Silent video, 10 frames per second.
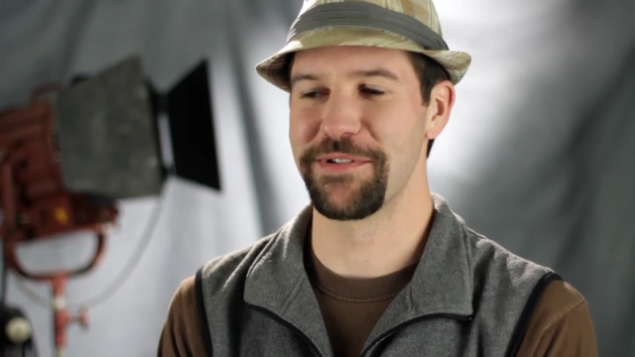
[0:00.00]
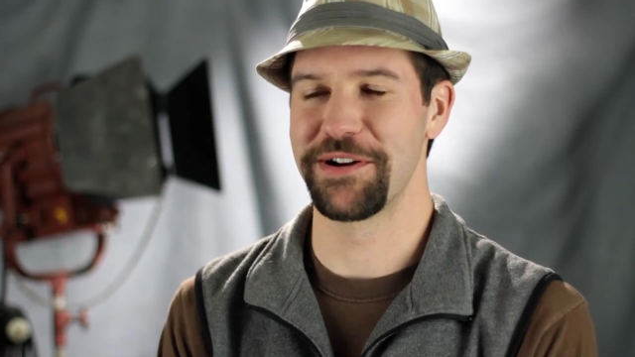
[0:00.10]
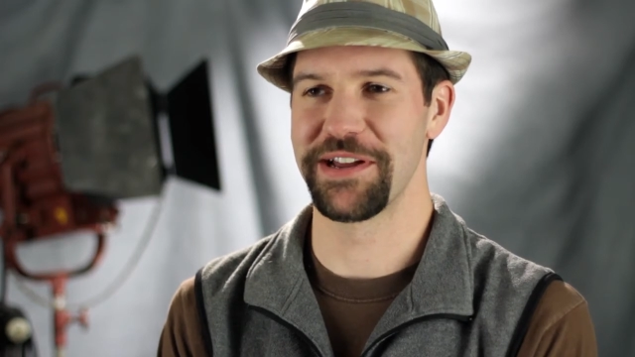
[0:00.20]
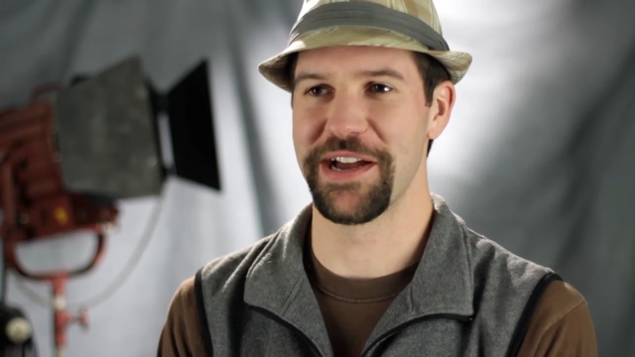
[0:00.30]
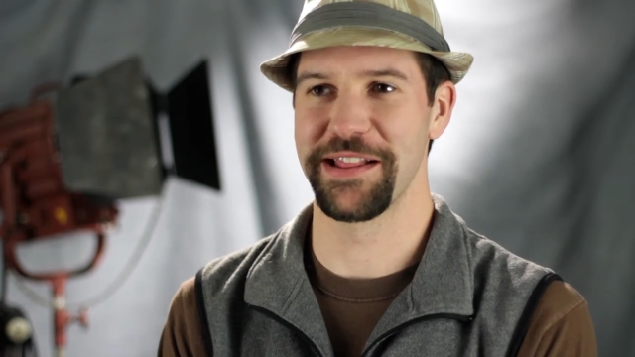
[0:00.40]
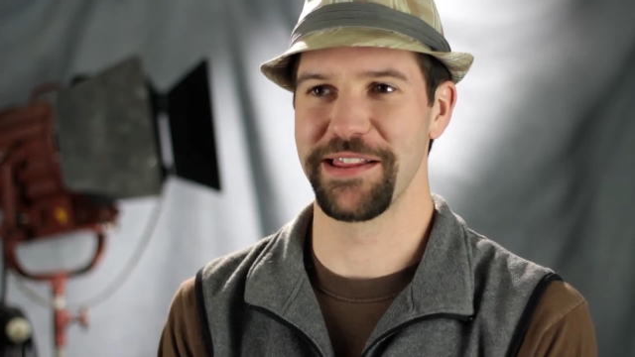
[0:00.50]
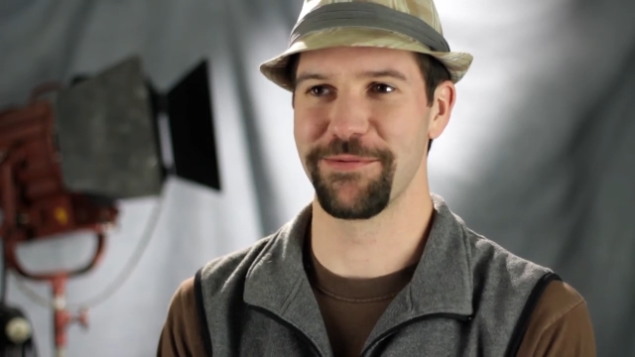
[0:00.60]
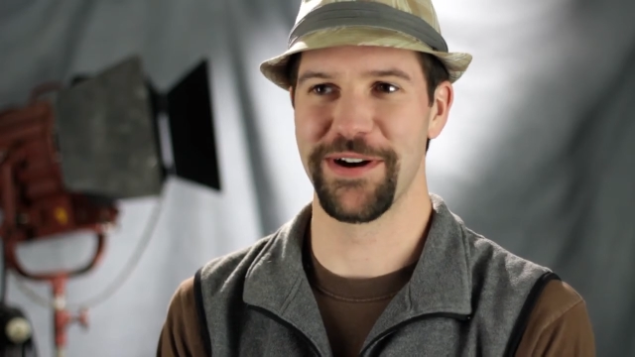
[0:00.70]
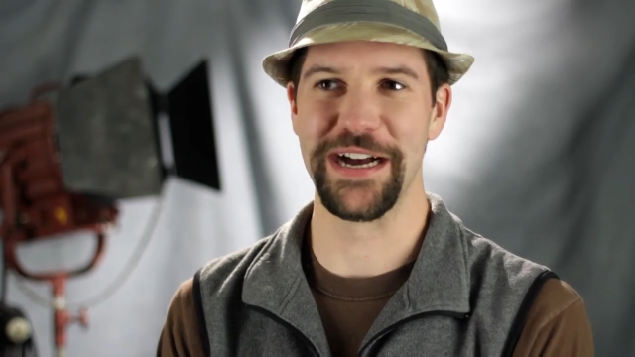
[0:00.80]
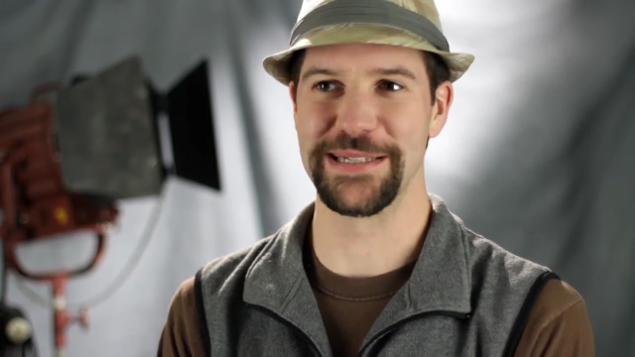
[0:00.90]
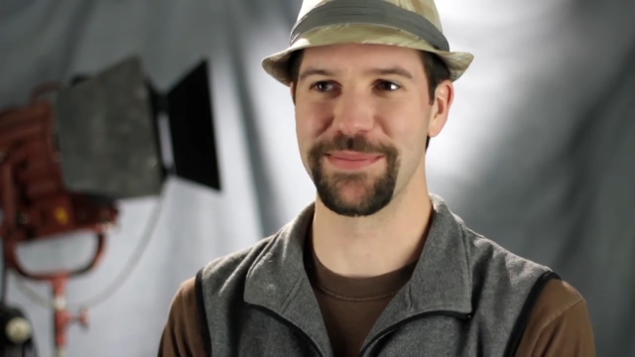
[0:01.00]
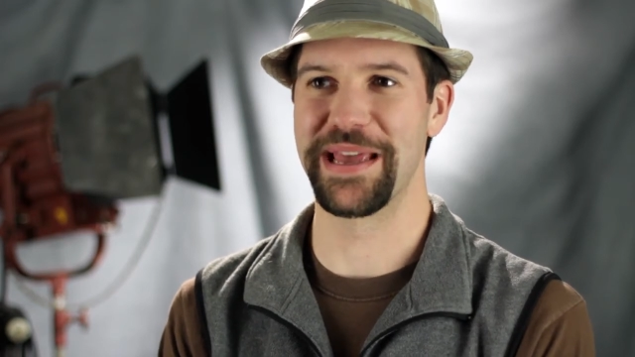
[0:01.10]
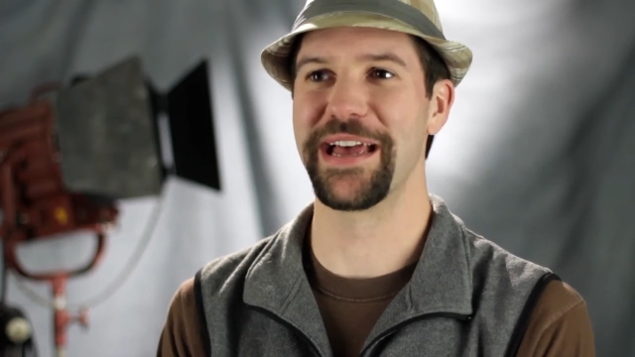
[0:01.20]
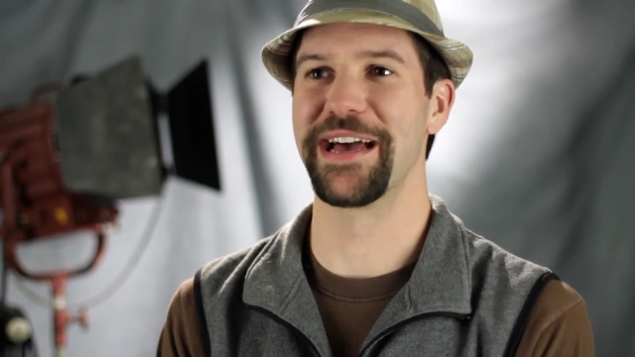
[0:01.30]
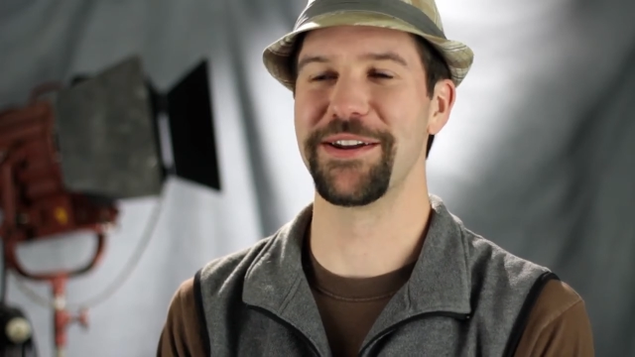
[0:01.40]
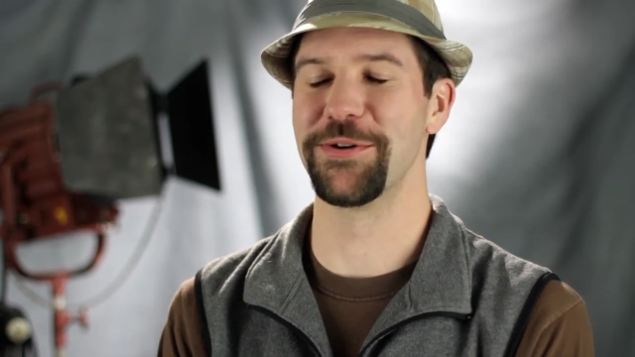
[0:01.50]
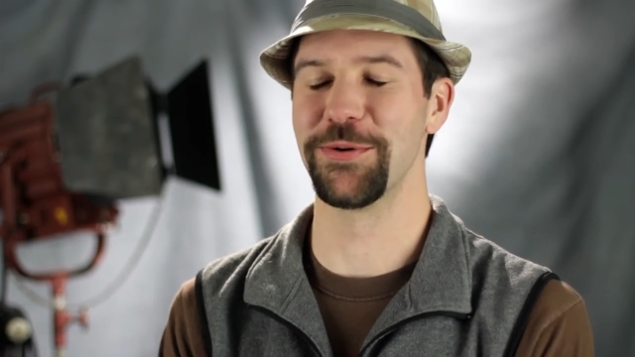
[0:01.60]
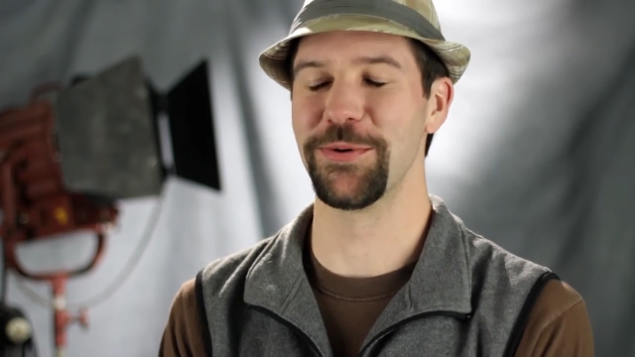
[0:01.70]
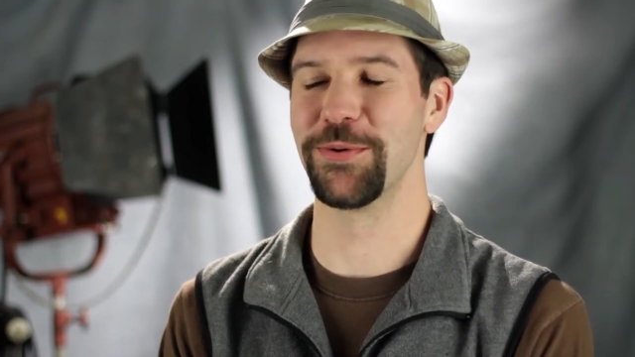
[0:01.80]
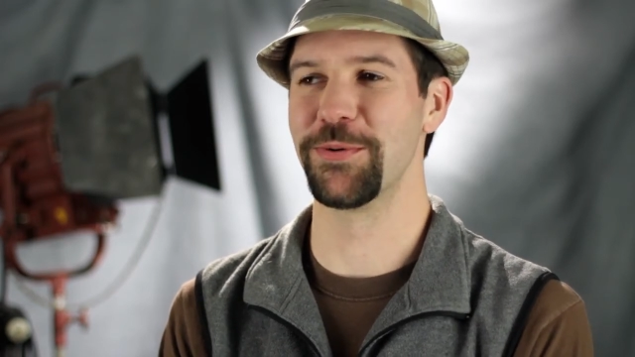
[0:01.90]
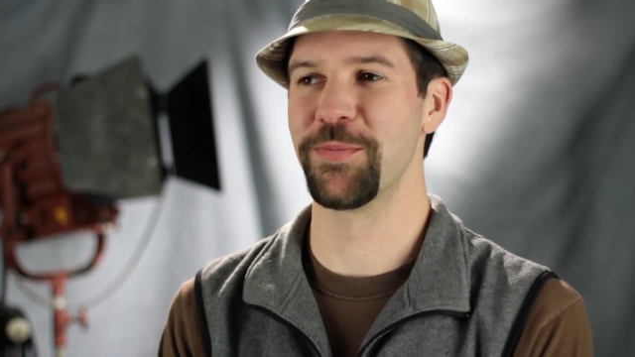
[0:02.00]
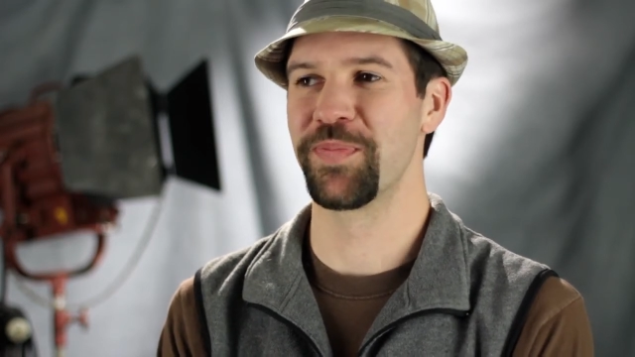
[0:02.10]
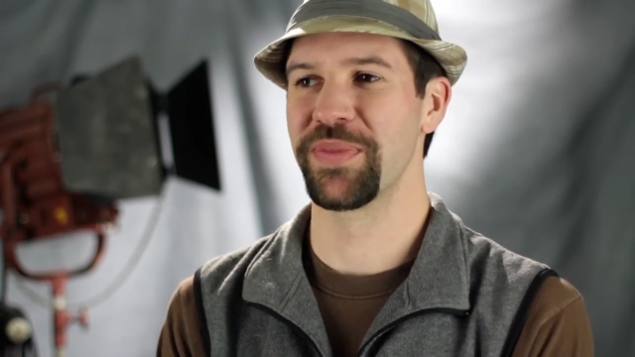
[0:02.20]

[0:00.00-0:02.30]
very godly, wise man who